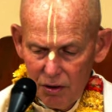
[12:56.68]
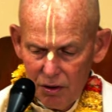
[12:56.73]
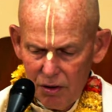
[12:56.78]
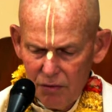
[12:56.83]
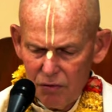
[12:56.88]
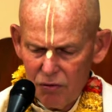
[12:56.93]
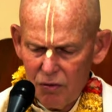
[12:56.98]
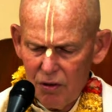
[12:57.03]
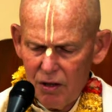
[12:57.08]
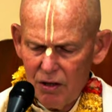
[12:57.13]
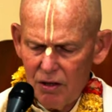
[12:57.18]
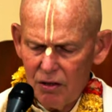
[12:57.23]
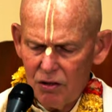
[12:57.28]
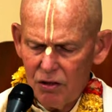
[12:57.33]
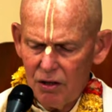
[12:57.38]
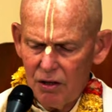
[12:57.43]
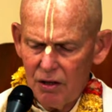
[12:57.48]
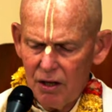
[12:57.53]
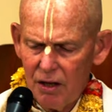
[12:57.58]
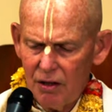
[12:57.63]
If Sri
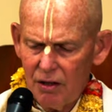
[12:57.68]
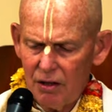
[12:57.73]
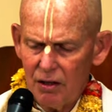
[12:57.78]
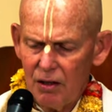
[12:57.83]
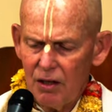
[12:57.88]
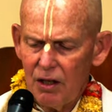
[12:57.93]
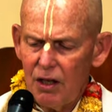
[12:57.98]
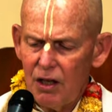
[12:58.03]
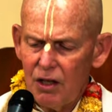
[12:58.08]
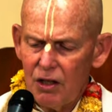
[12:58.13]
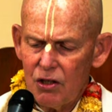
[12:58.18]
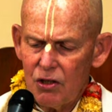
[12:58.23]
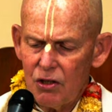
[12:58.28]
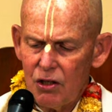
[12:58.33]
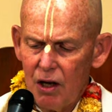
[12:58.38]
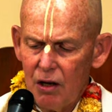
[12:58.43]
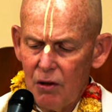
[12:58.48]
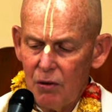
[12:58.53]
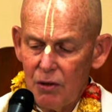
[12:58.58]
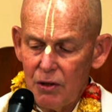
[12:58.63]
Nityananda
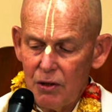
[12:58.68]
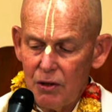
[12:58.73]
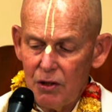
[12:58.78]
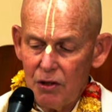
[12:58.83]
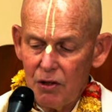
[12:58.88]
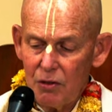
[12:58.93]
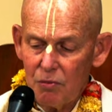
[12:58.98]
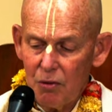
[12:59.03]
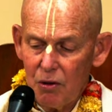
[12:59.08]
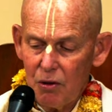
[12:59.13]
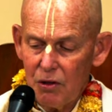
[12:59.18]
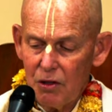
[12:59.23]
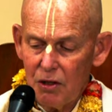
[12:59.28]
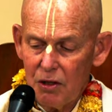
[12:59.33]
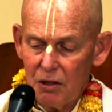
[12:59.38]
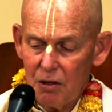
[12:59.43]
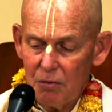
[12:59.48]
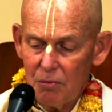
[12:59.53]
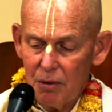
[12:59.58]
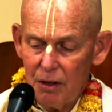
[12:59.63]
showers his
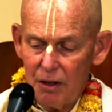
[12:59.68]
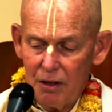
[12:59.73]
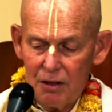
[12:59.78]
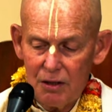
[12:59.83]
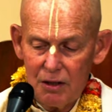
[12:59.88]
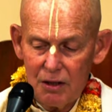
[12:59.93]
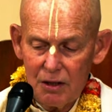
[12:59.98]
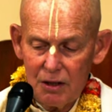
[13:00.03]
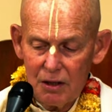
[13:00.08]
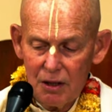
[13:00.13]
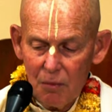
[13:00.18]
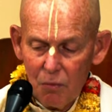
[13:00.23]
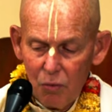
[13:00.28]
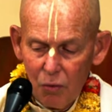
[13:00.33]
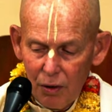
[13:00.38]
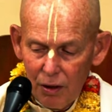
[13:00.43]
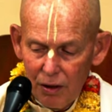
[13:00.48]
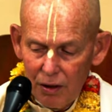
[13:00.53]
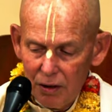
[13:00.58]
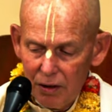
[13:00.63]
mercy upon
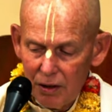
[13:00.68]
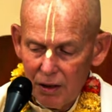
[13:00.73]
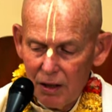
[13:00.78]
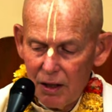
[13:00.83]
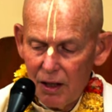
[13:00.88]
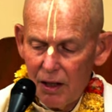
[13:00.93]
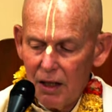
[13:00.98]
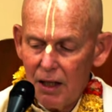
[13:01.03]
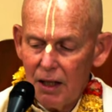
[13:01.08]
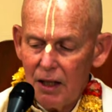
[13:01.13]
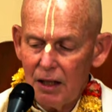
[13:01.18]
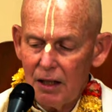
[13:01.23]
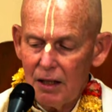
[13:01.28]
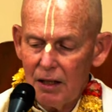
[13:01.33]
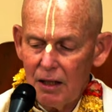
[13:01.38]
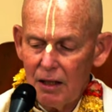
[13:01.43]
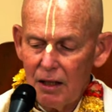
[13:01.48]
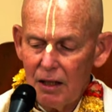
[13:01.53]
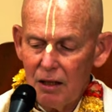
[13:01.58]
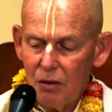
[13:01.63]
someone,
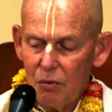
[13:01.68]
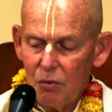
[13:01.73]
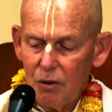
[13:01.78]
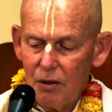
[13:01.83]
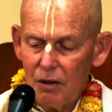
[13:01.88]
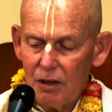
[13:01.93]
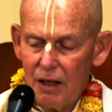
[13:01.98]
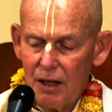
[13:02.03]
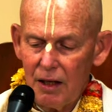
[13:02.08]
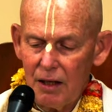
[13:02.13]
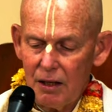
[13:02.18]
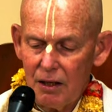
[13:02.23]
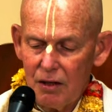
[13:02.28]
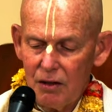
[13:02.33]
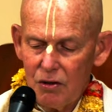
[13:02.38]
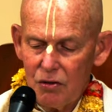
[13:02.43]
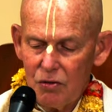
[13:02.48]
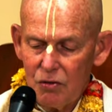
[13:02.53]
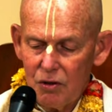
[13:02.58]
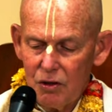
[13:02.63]
he will get
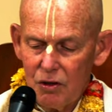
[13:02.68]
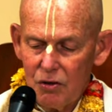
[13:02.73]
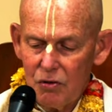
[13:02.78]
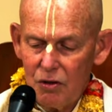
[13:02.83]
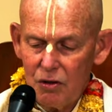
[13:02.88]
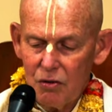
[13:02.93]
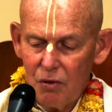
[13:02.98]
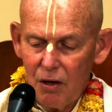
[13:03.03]
Sri Sri